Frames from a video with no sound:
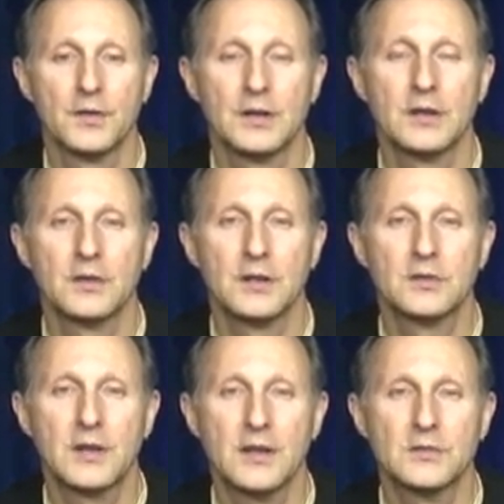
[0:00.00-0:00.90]

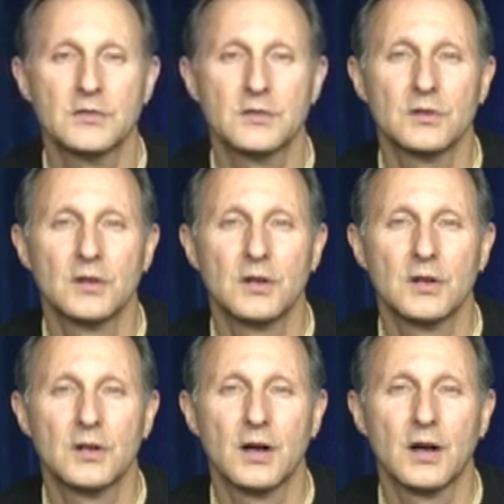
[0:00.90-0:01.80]
it tends to
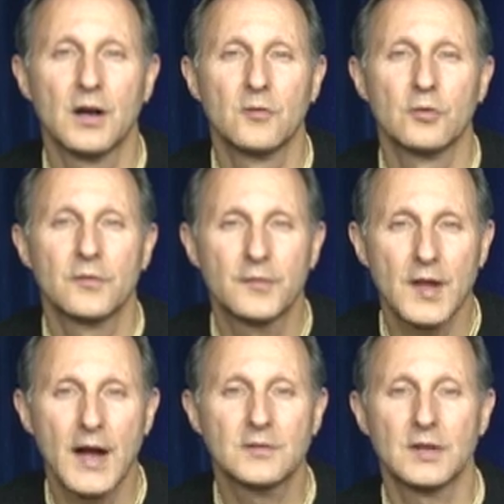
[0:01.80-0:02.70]

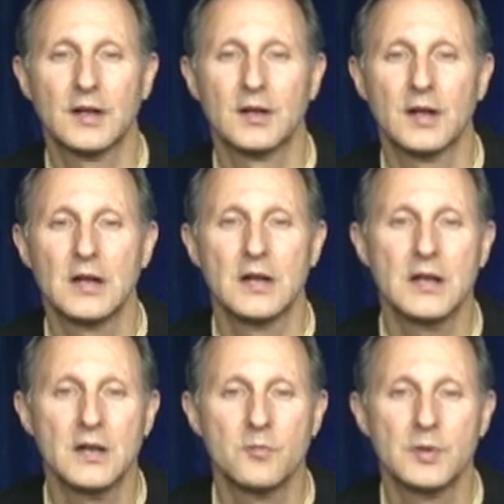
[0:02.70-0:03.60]
reflect in an
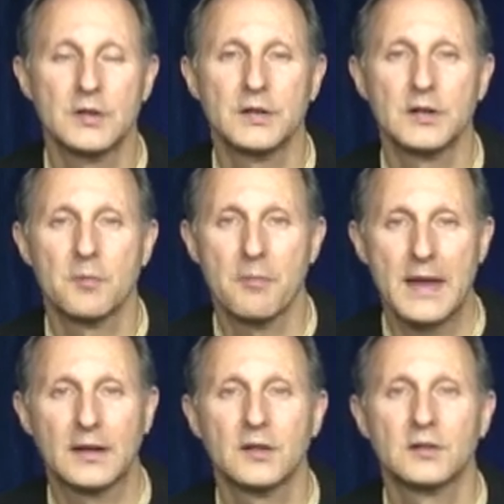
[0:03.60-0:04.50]
inability to make